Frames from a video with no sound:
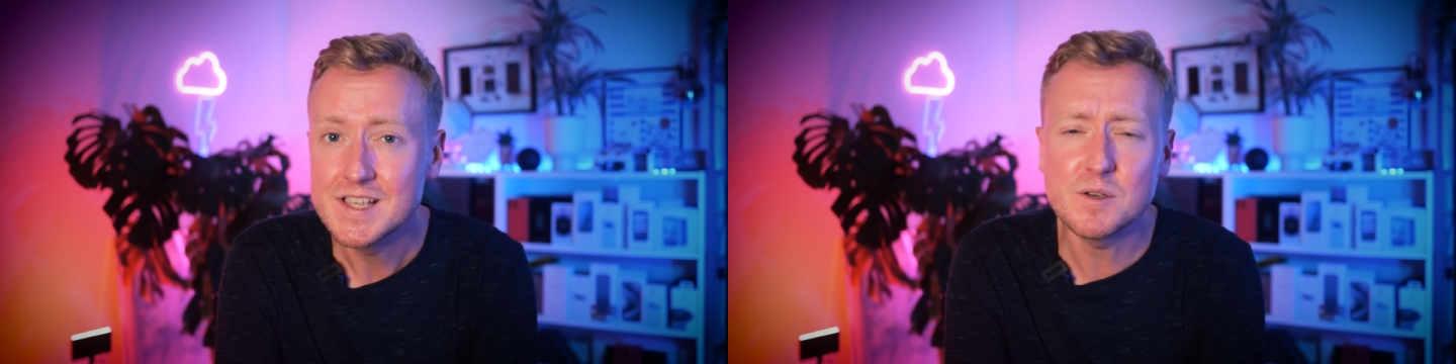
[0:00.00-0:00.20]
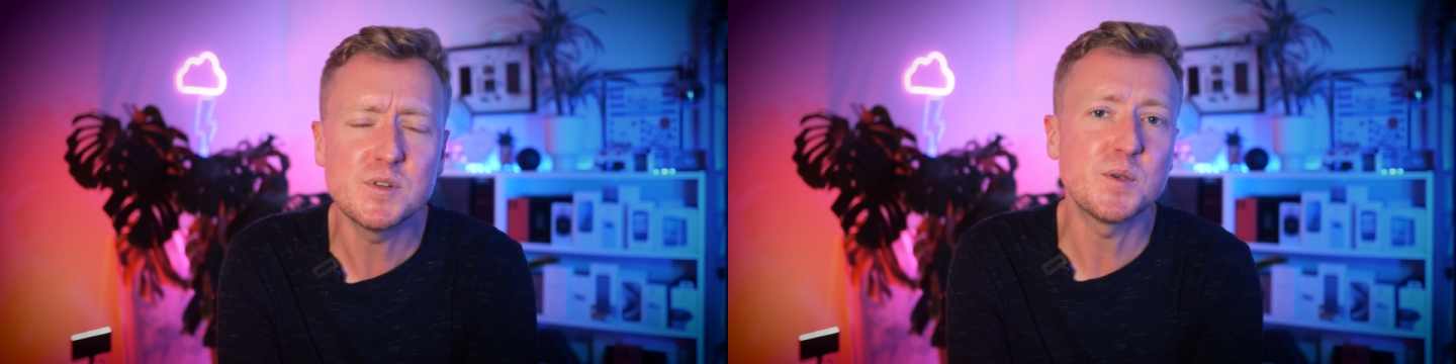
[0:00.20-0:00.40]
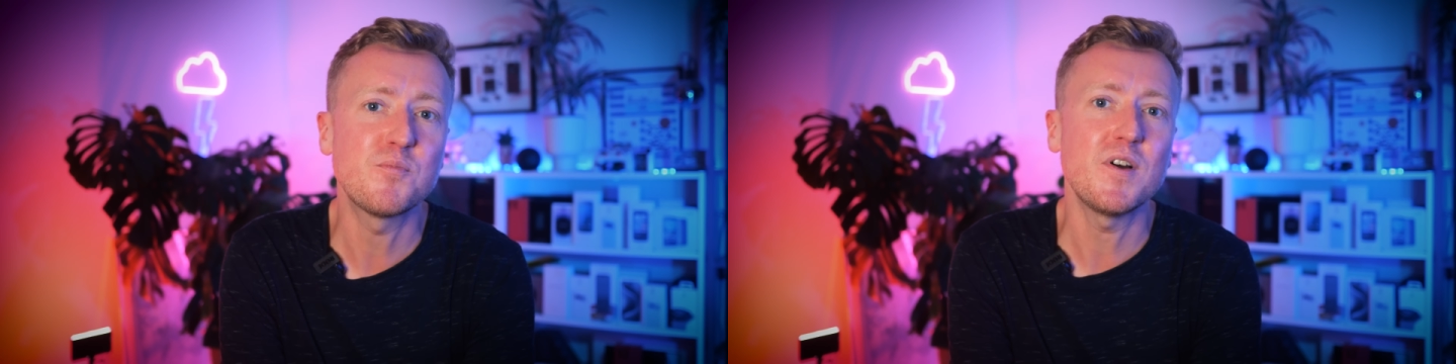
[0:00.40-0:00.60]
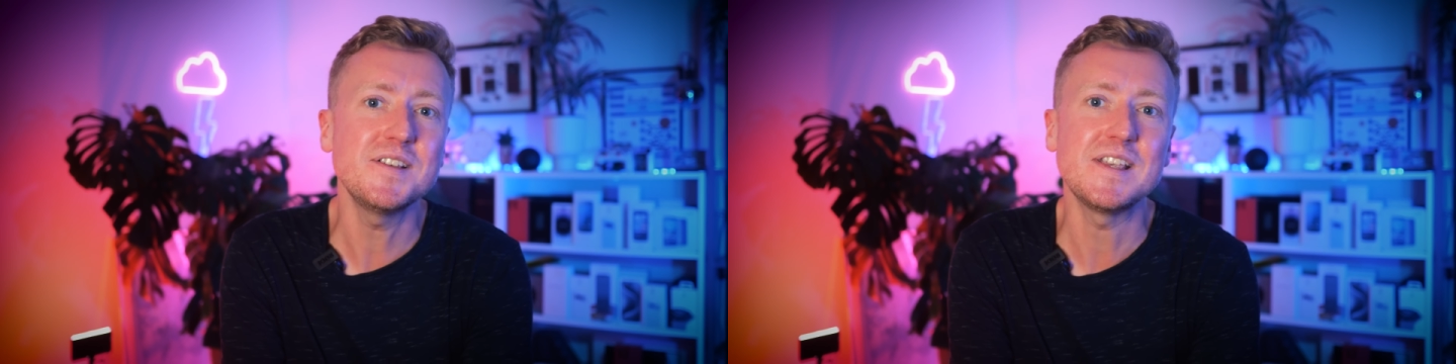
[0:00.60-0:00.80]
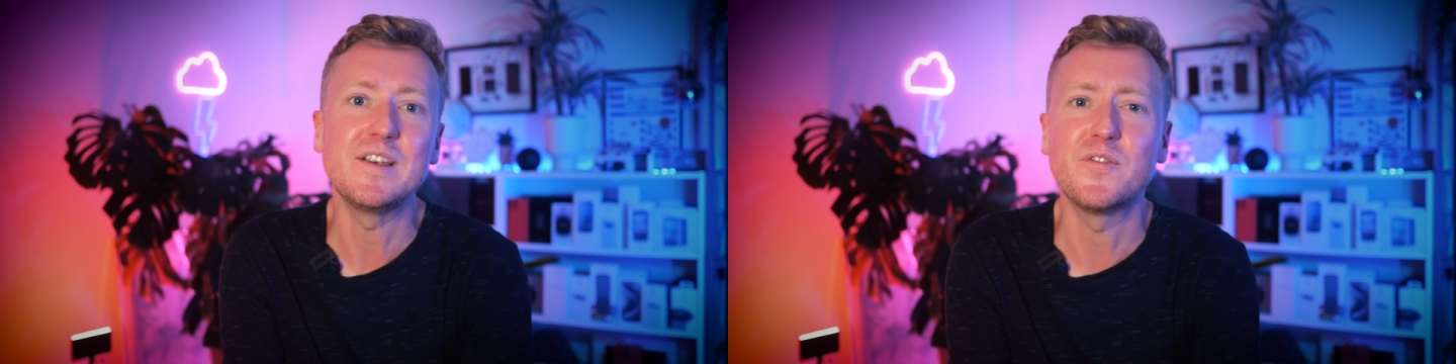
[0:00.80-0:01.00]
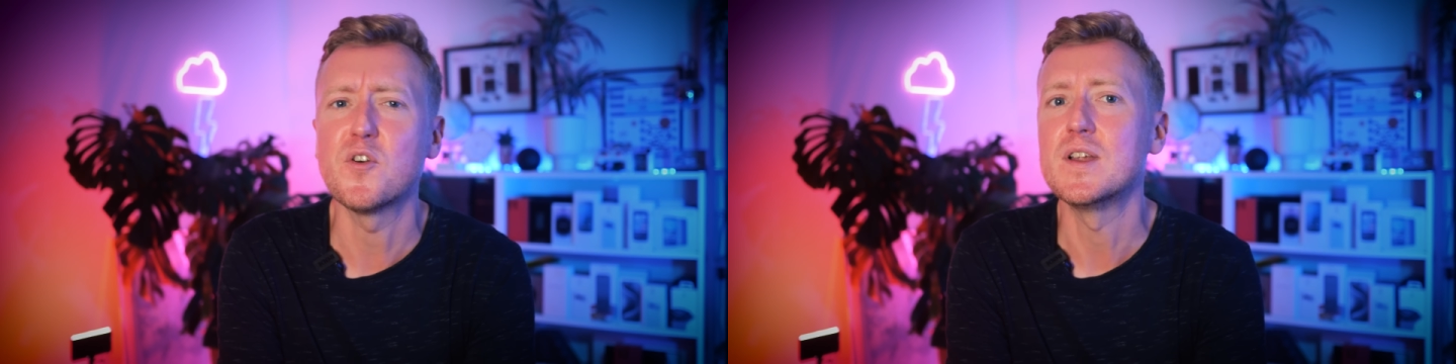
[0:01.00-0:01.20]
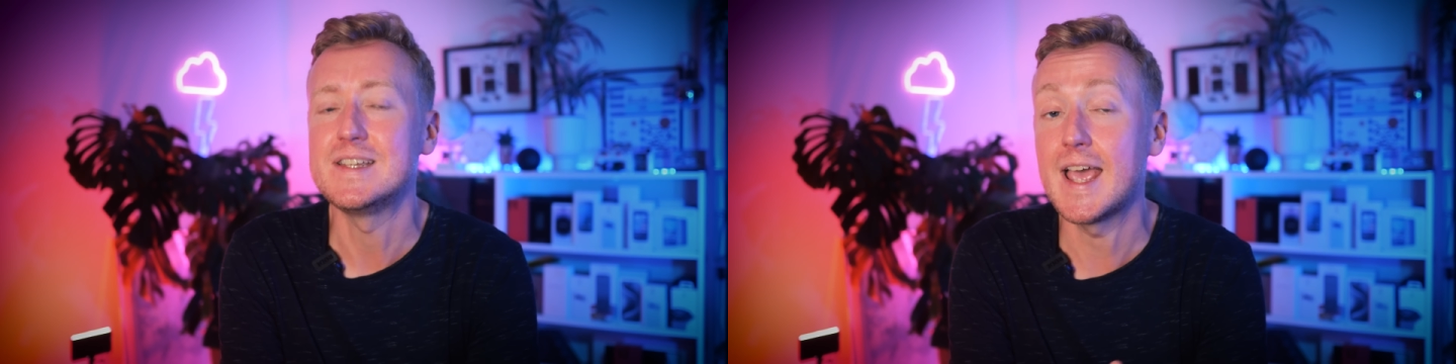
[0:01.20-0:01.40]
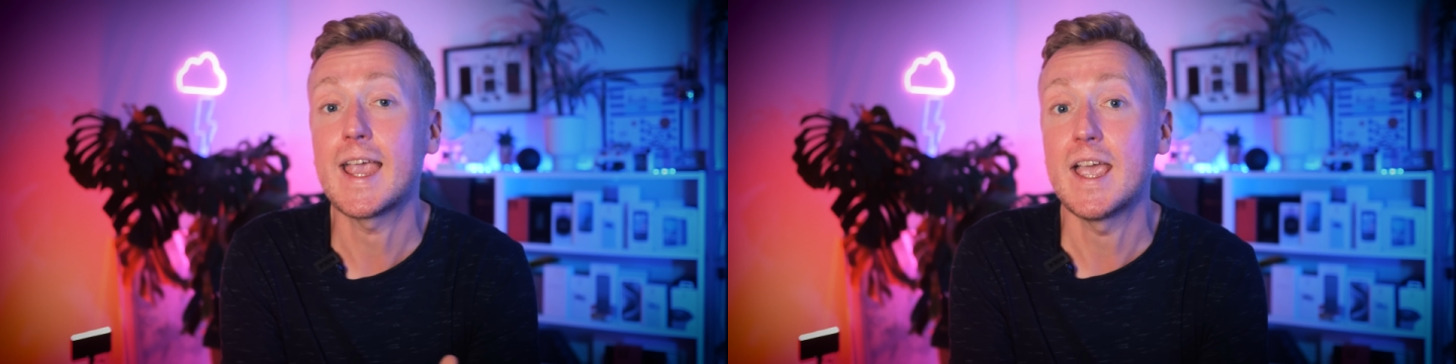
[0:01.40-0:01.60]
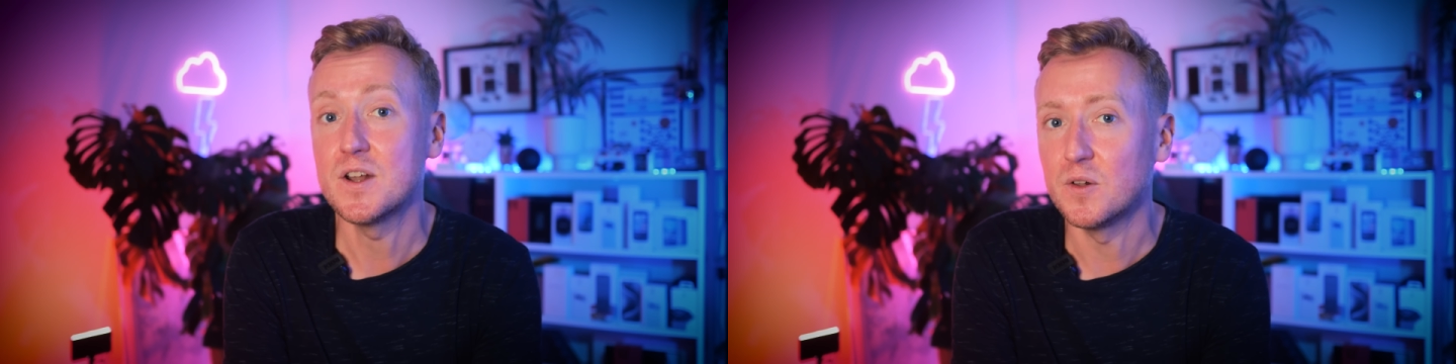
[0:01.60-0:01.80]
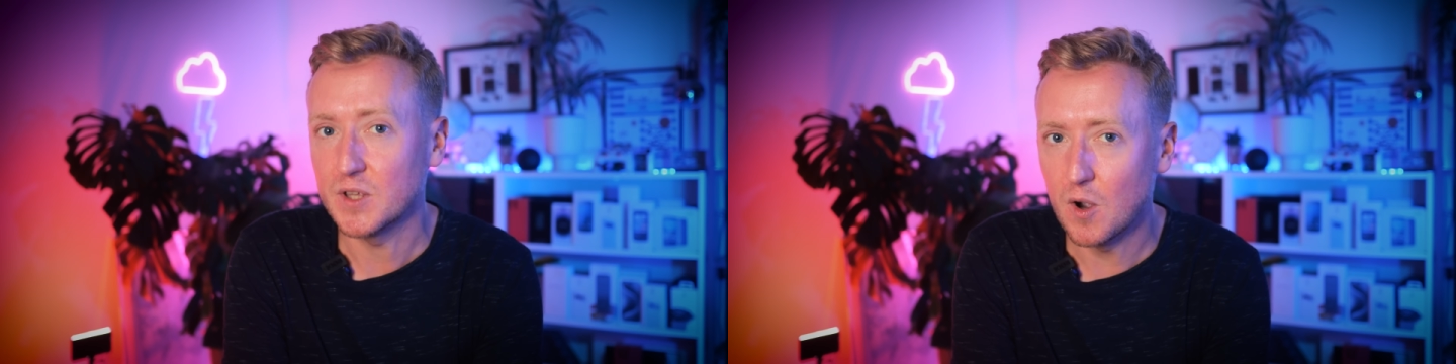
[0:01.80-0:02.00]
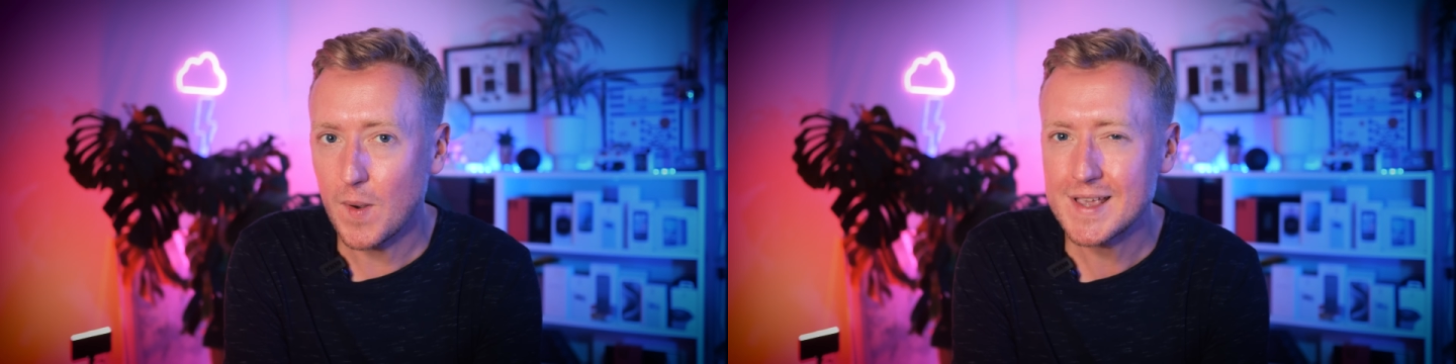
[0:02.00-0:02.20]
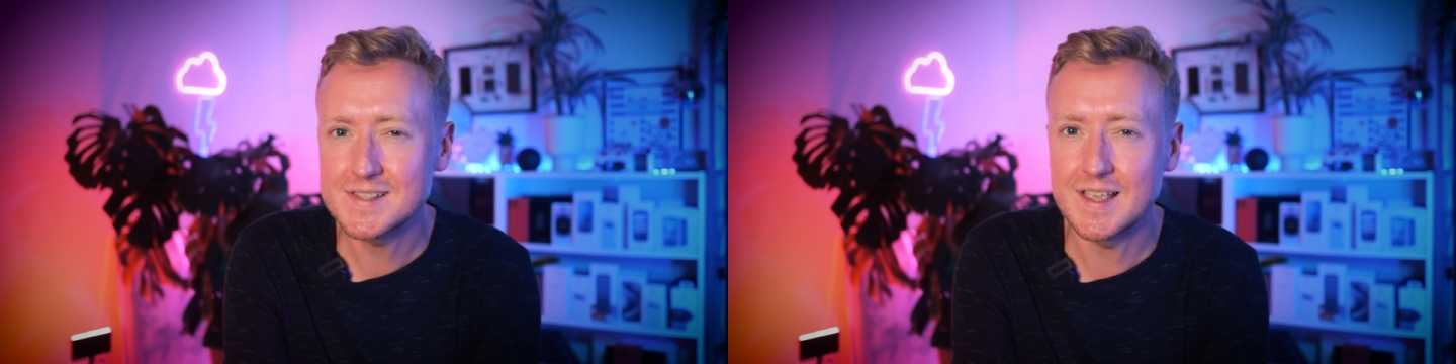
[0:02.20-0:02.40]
So it's surprising for a decade-old OS